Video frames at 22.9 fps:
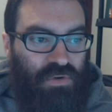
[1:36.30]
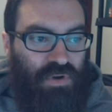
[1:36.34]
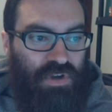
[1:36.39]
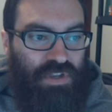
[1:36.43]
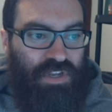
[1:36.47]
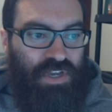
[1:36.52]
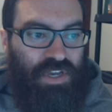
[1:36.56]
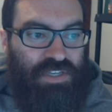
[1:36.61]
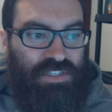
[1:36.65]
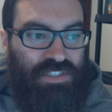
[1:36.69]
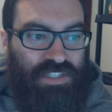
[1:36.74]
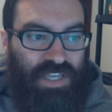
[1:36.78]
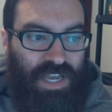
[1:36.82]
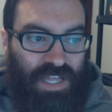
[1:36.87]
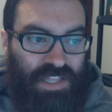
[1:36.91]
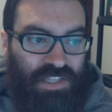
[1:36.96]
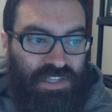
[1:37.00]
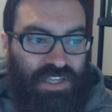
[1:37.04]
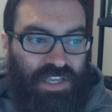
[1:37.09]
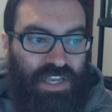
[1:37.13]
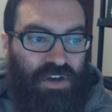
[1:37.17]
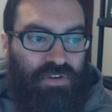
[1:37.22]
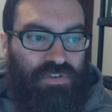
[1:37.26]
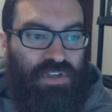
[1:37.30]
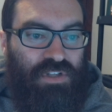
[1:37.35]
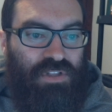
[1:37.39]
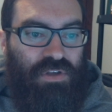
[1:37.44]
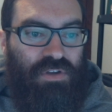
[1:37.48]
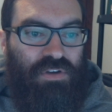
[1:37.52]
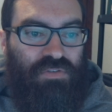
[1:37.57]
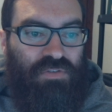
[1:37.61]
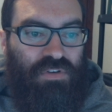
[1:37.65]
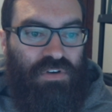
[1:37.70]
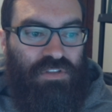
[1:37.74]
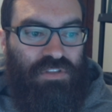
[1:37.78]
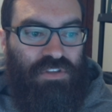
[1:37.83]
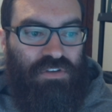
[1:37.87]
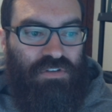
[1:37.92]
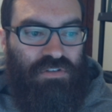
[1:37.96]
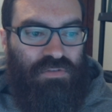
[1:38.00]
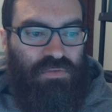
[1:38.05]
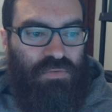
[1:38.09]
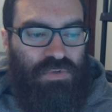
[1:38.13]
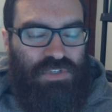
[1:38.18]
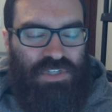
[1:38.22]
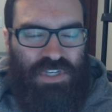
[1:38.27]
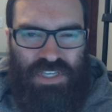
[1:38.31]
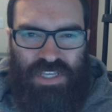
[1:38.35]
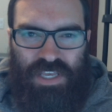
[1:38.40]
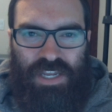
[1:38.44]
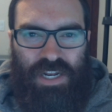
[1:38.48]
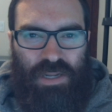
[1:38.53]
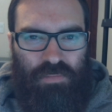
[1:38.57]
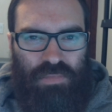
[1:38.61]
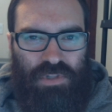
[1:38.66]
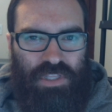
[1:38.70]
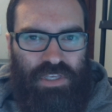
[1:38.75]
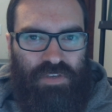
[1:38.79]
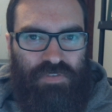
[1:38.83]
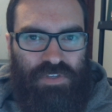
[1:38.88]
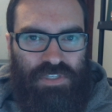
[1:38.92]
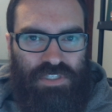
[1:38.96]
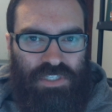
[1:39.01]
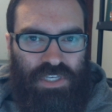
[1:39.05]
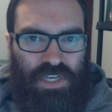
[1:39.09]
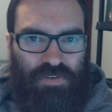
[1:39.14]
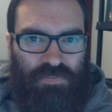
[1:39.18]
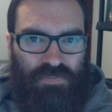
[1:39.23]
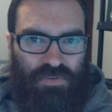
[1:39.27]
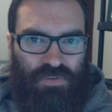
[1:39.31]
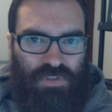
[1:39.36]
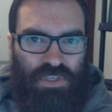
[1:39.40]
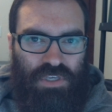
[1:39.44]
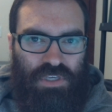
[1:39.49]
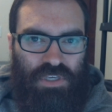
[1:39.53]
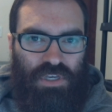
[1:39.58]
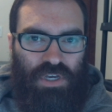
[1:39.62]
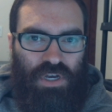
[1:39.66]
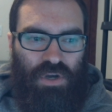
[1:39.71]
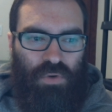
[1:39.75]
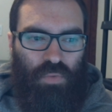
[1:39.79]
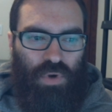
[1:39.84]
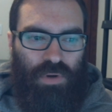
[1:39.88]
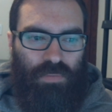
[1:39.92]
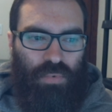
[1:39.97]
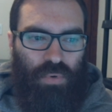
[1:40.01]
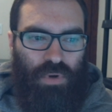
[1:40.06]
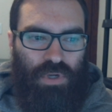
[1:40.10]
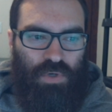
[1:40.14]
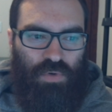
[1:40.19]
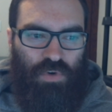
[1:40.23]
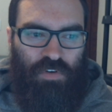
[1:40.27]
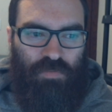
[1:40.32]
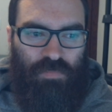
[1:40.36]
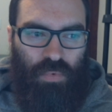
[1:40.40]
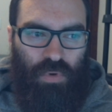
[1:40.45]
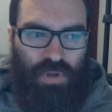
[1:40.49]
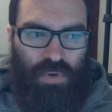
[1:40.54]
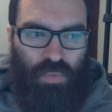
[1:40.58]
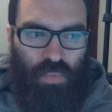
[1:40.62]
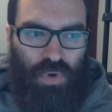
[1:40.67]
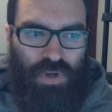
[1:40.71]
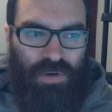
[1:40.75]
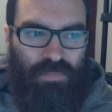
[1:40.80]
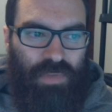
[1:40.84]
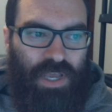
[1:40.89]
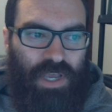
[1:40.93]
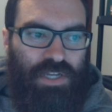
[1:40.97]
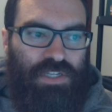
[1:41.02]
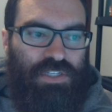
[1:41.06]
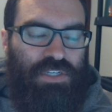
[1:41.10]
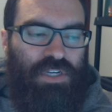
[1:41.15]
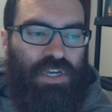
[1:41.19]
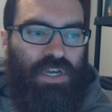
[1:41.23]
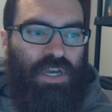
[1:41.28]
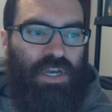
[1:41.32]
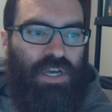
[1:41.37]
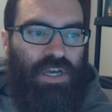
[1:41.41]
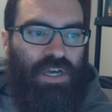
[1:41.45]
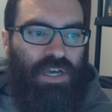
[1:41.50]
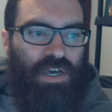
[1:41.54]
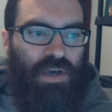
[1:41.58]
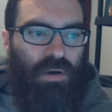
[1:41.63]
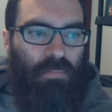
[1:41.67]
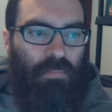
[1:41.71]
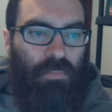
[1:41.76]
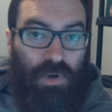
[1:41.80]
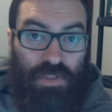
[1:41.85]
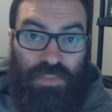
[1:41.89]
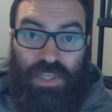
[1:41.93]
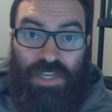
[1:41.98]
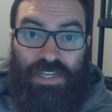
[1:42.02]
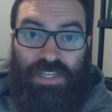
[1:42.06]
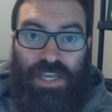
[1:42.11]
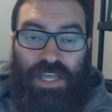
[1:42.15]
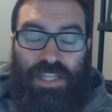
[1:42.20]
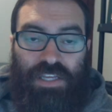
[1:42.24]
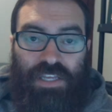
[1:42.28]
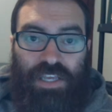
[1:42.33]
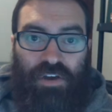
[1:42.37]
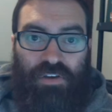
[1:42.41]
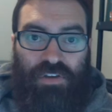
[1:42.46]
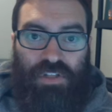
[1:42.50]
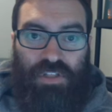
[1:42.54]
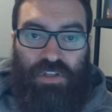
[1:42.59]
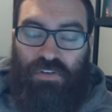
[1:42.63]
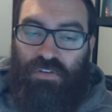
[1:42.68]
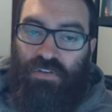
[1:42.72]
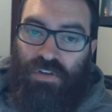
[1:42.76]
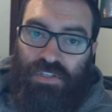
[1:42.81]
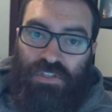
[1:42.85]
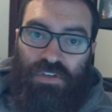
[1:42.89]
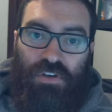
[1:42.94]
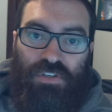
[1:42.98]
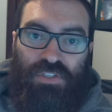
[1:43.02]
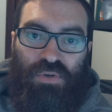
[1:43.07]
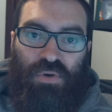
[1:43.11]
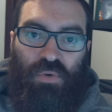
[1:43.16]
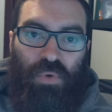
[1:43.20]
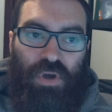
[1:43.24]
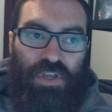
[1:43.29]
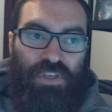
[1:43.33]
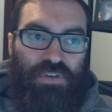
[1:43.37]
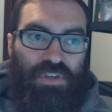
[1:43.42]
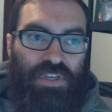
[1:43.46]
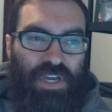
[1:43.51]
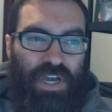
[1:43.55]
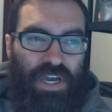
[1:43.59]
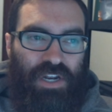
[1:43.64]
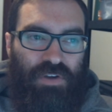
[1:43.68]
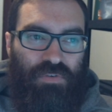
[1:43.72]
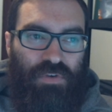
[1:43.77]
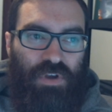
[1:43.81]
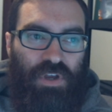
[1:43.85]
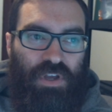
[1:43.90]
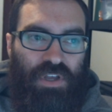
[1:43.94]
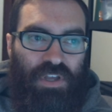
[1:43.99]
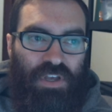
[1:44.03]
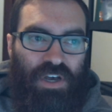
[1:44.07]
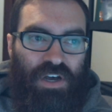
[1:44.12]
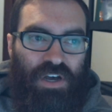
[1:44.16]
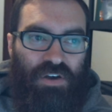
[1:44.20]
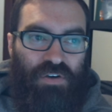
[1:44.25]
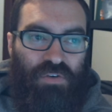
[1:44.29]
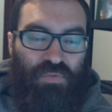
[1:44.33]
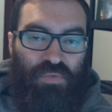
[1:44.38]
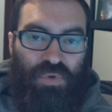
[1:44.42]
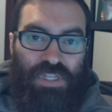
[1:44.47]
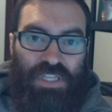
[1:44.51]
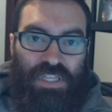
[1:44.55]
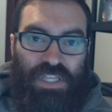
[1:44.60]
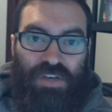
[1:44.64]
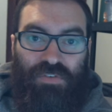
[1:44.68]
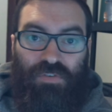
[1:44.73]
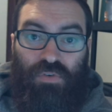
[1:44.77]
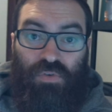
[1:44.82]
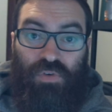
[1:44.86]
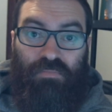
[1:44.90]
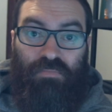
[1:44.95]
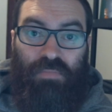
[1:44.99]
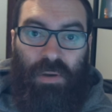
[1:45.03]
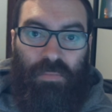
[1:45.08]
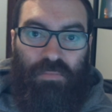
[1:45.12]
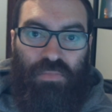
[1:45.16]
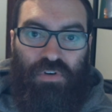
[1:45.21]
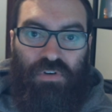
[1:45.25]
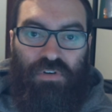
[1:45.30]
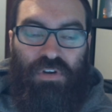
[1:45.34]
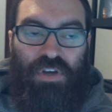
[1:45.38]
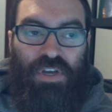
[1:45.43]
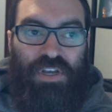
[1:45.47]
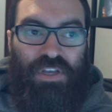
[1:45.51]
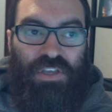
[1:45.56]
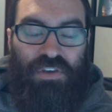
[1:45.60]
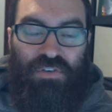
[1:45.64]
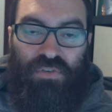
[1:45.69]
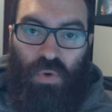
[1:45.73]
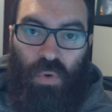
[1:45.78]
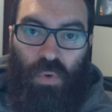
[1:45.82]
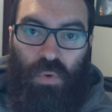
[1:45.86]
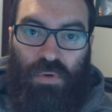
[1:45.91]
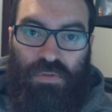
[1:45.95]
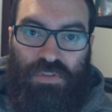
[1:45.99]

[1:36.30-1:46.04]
nice talent calculator on there, which again, I believe is set for the 1.12.1 patch. But that talent calculator is also a way you can kind of relive or remember your old